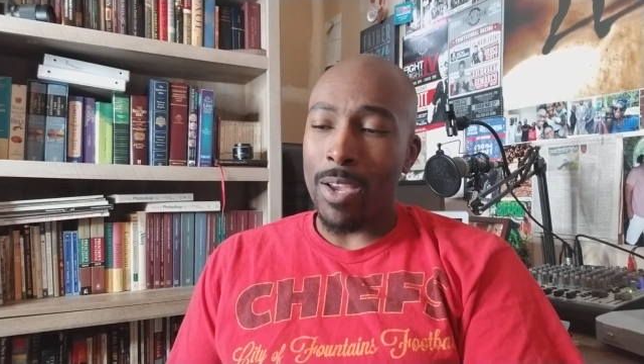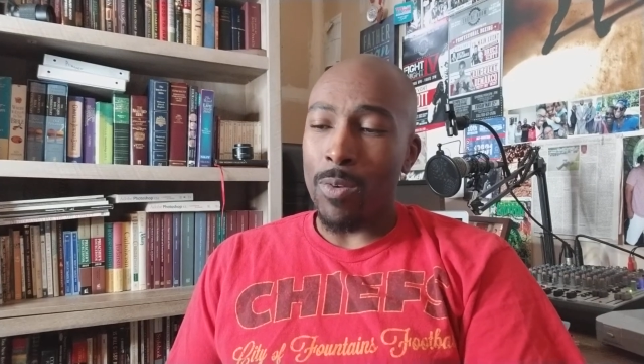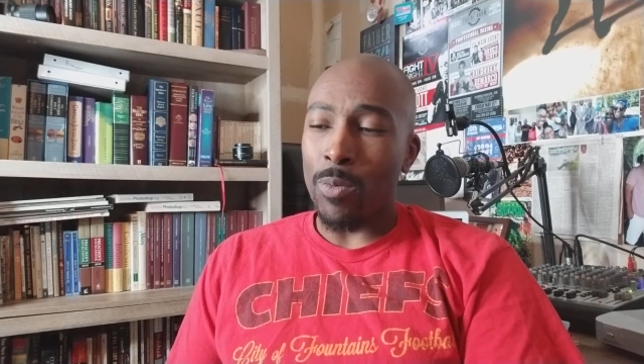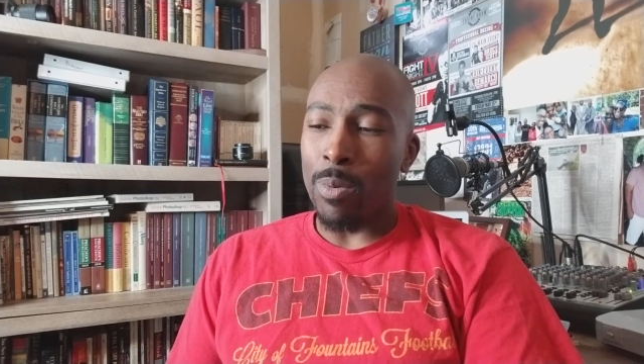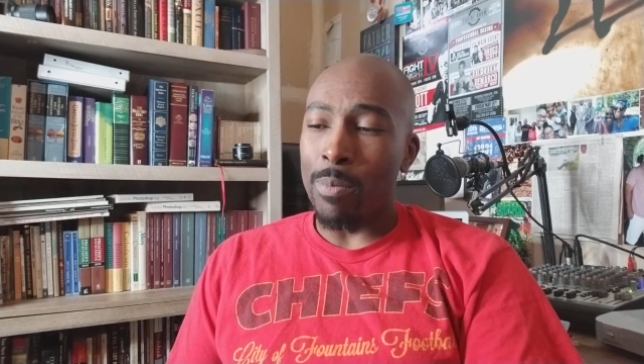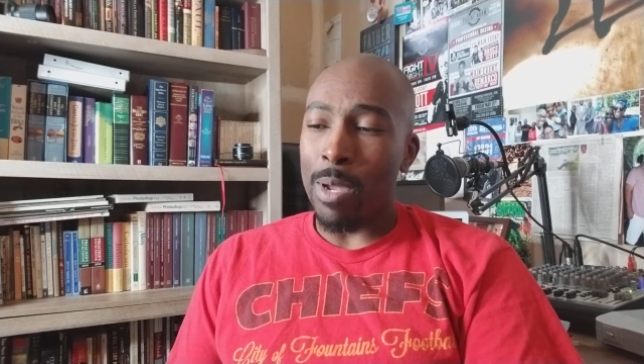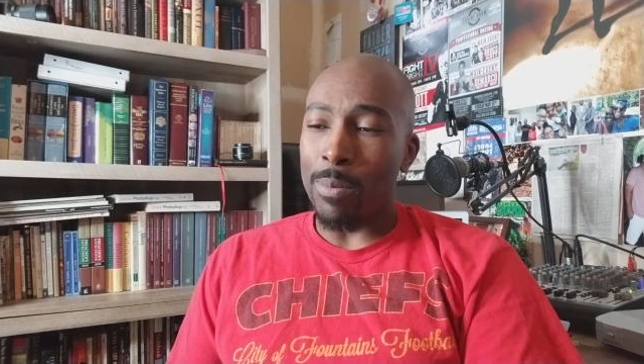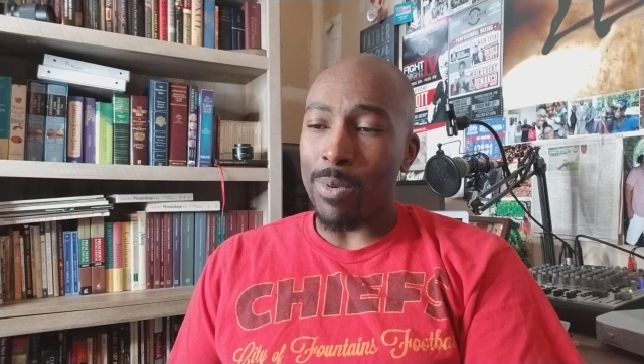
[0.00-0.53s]

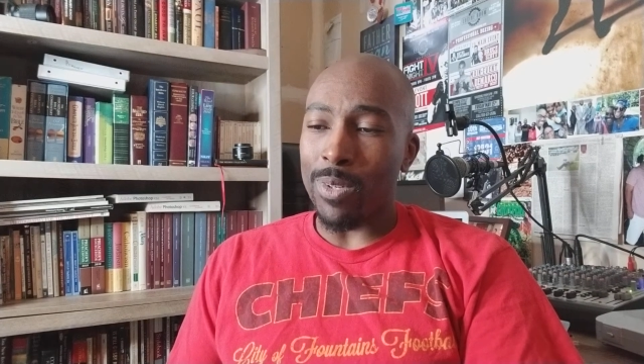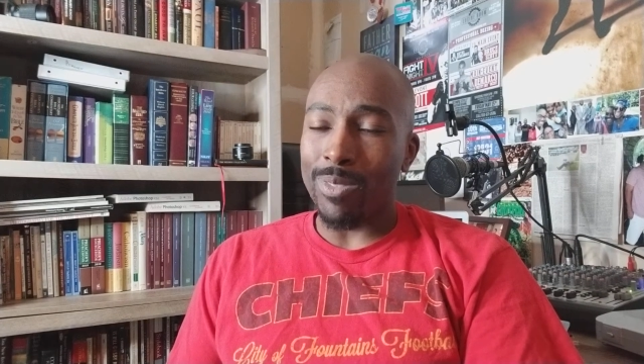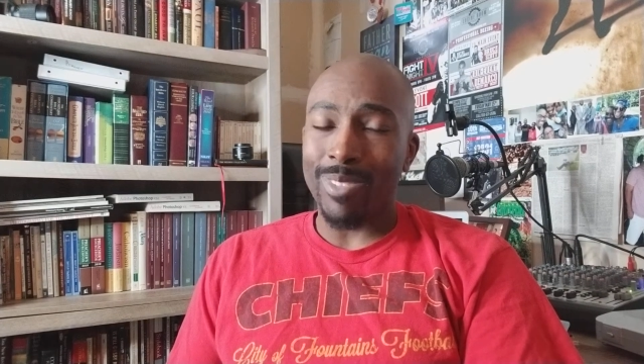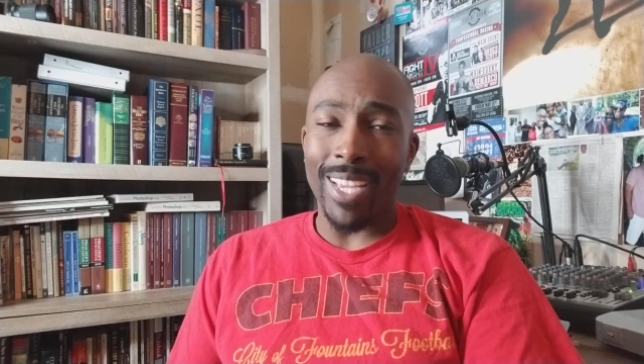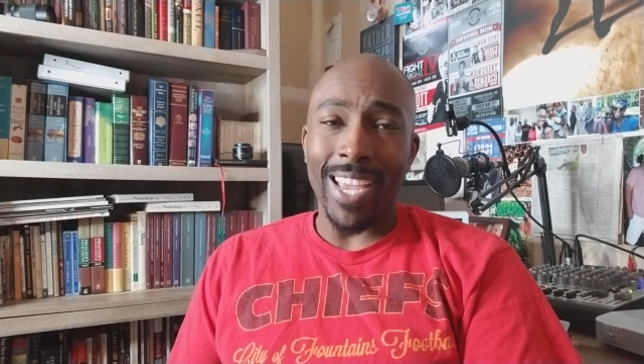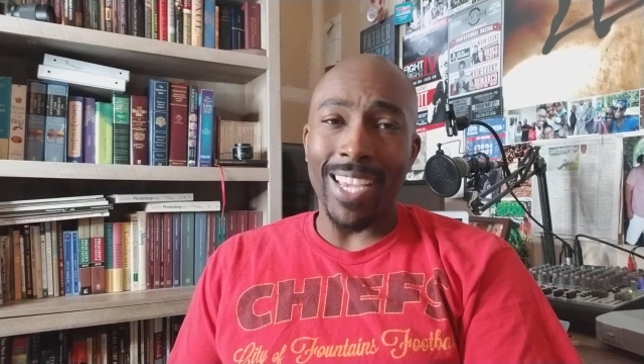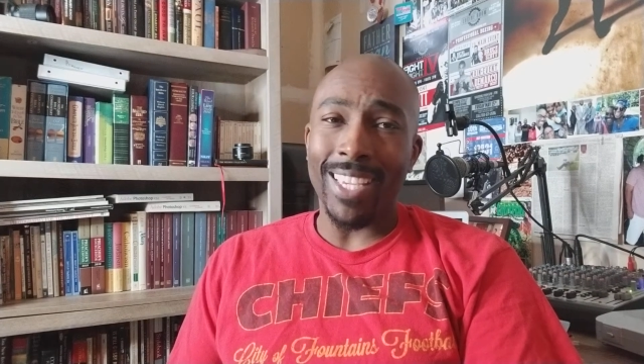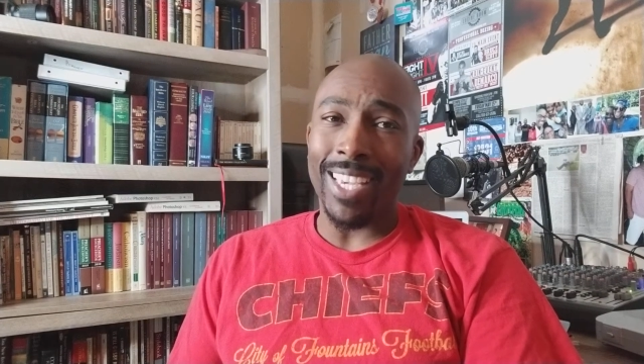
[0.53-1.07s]
Remember,
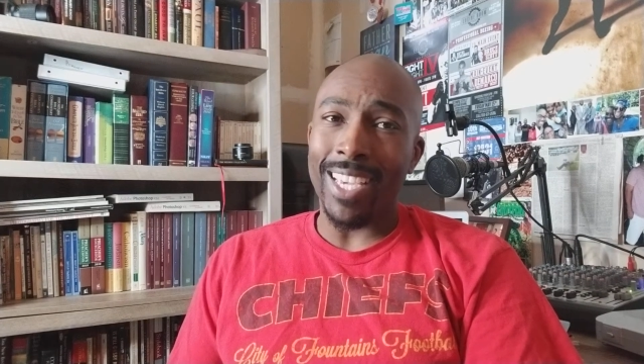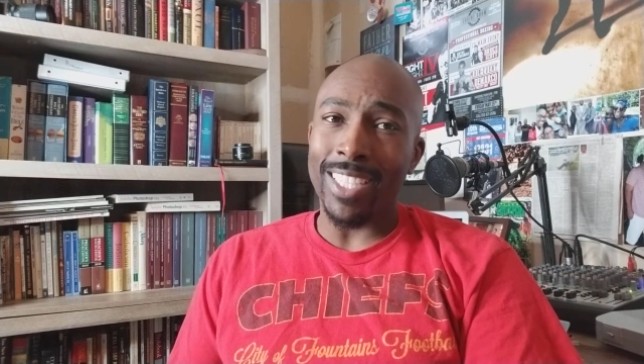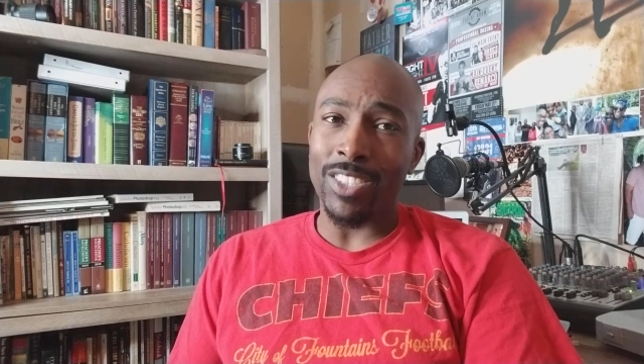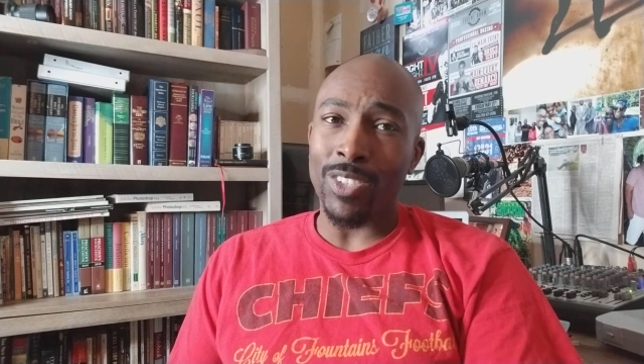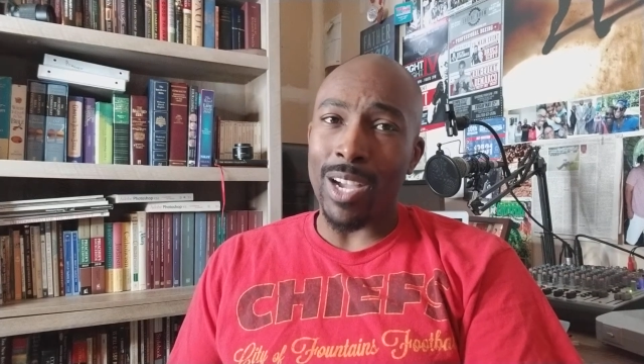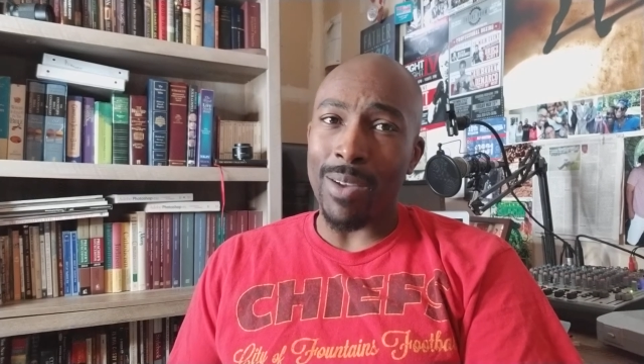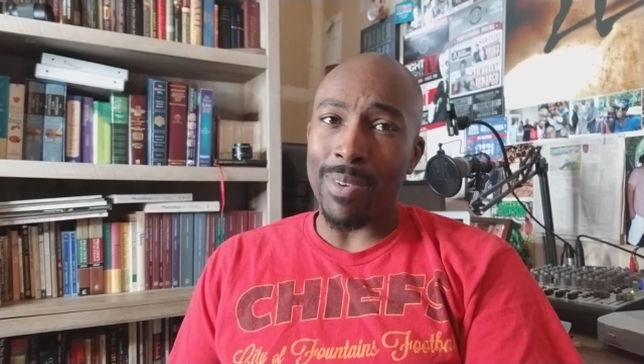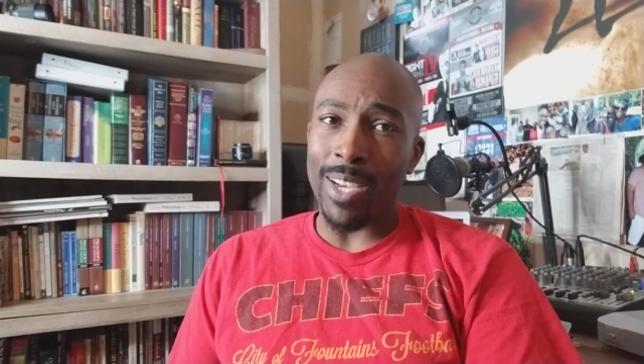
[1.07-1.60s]
hate can't
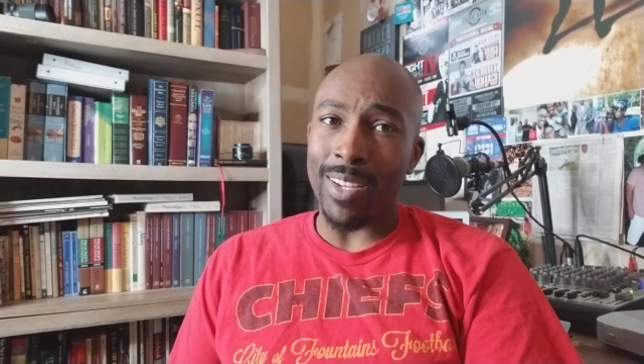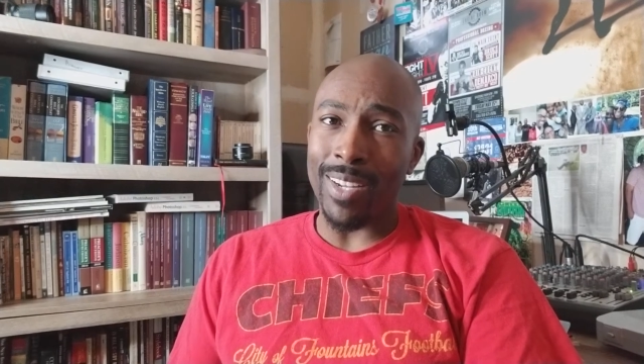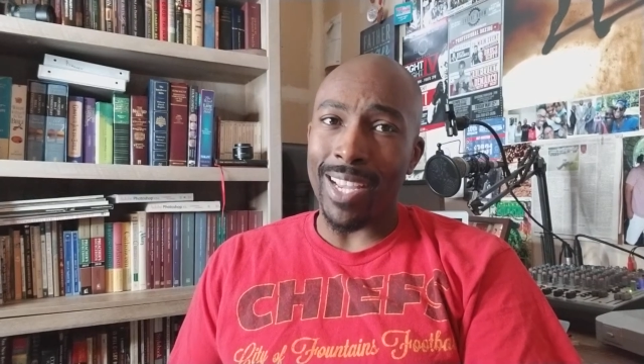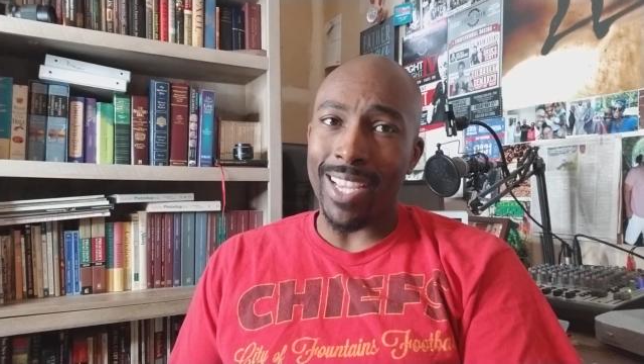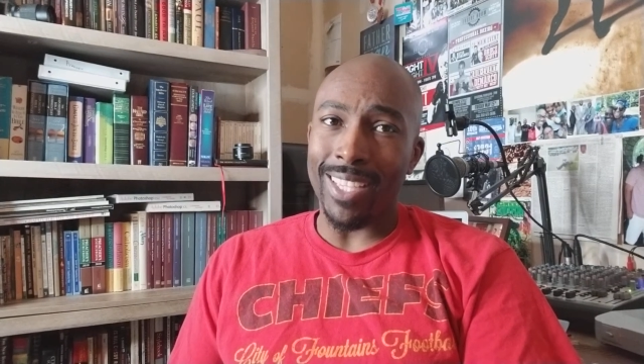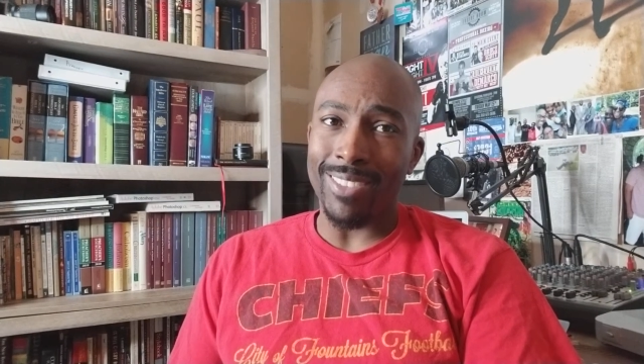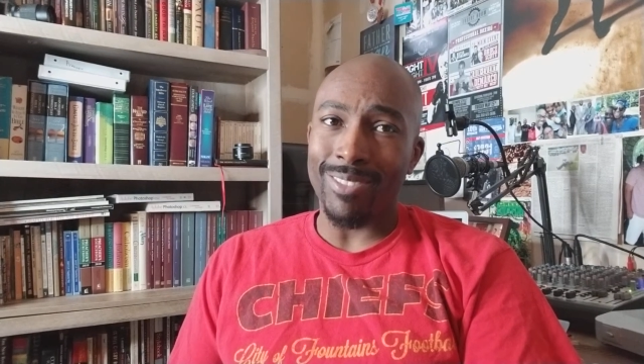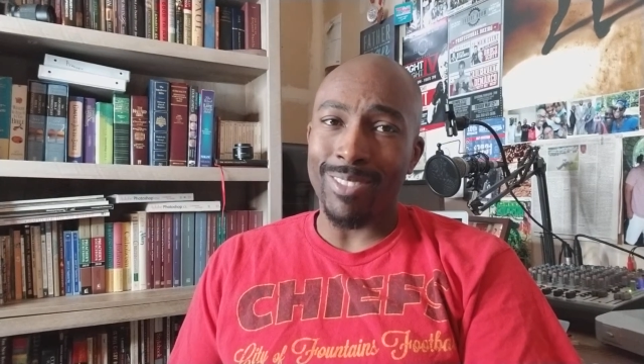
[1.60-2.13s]
drive out
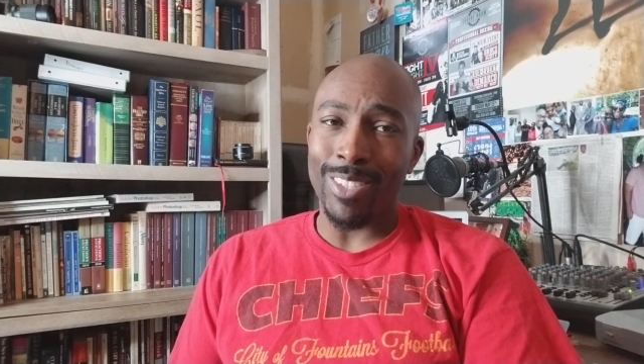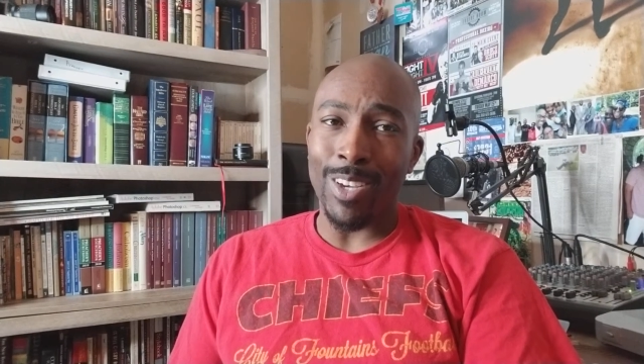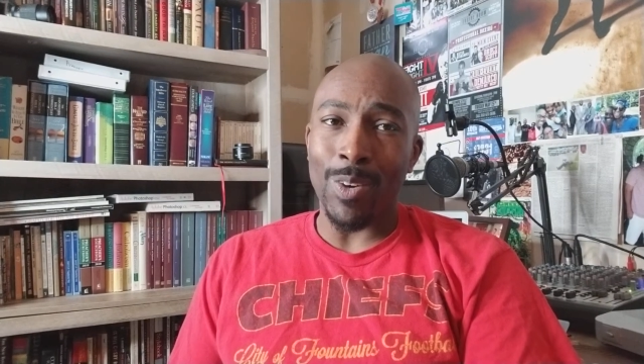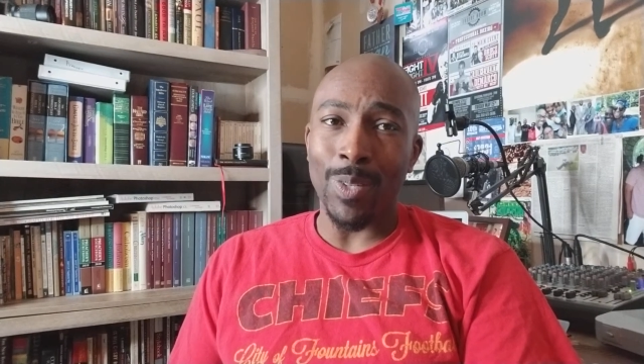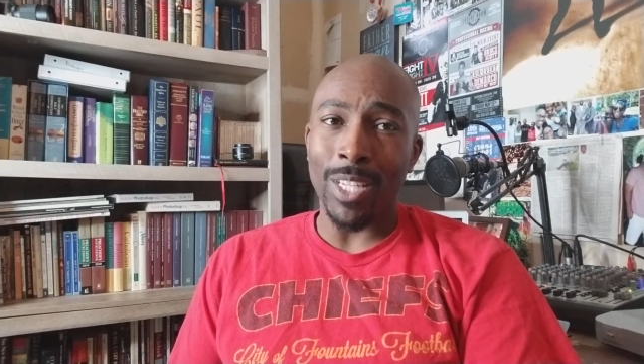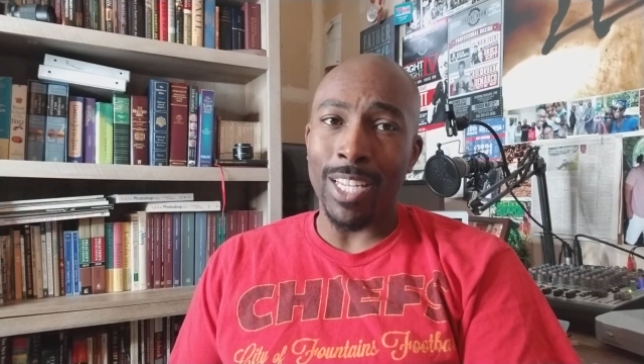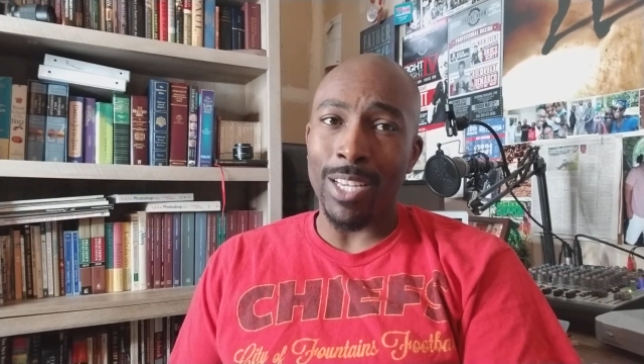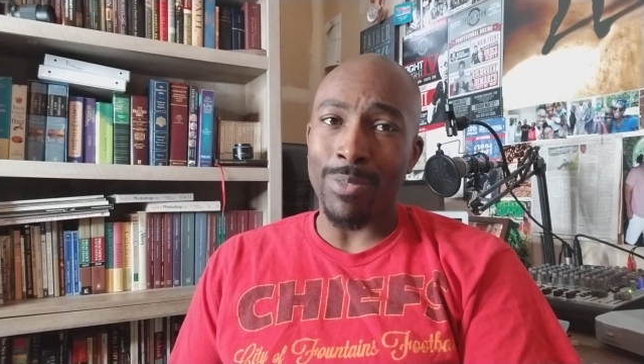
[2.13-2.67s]
hate.
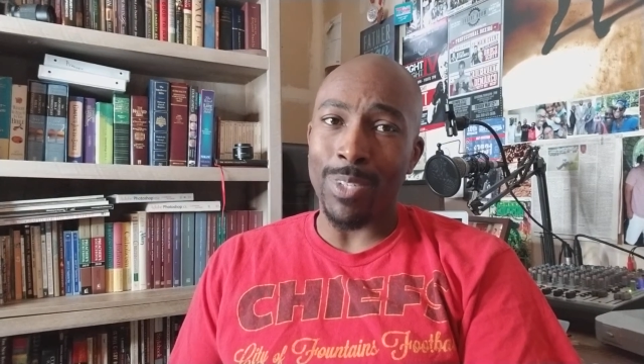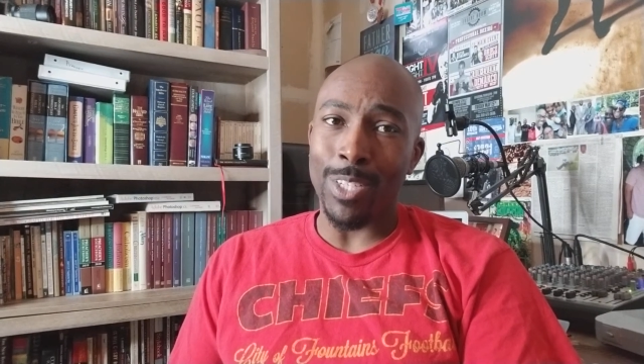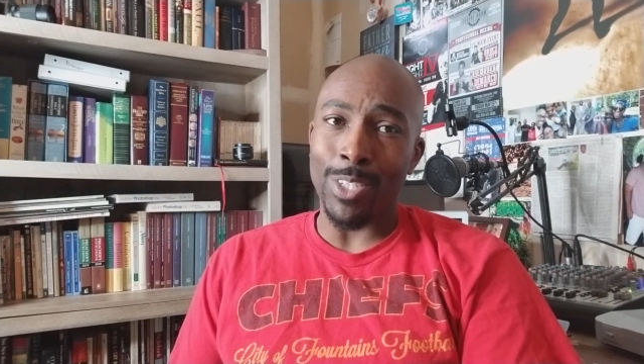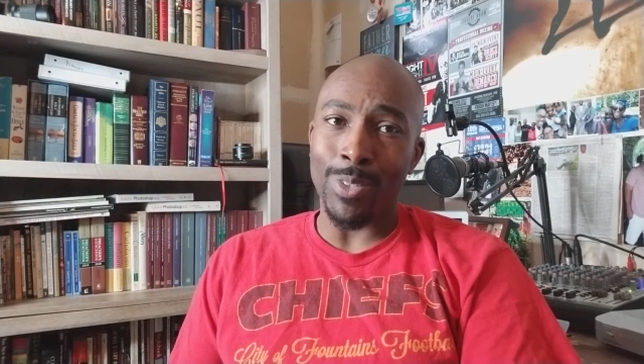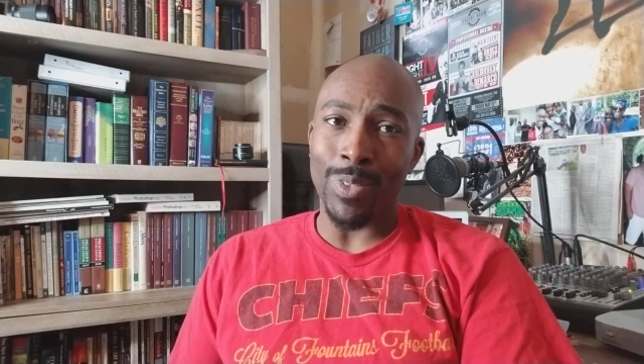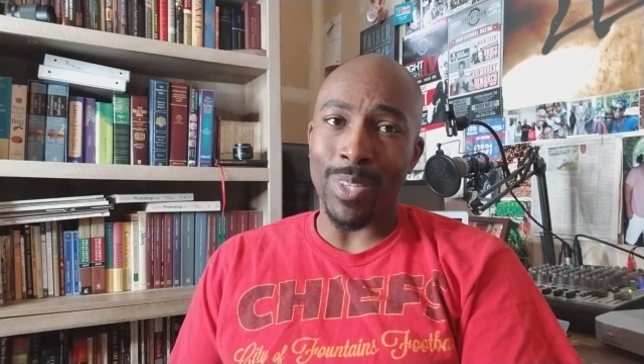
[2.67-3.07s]
Only love can do